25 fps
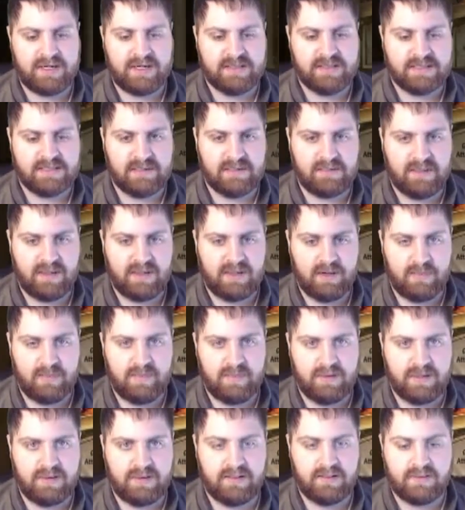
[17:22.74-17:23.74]
that we
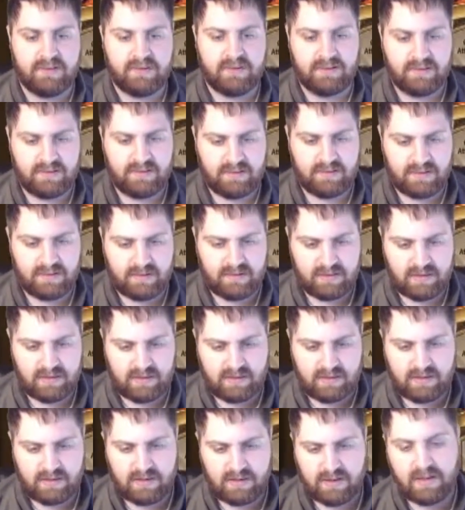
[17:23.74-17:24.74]
opened.
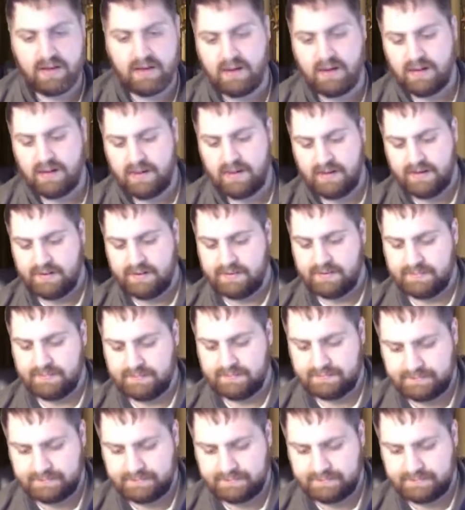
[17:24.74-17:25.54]
Where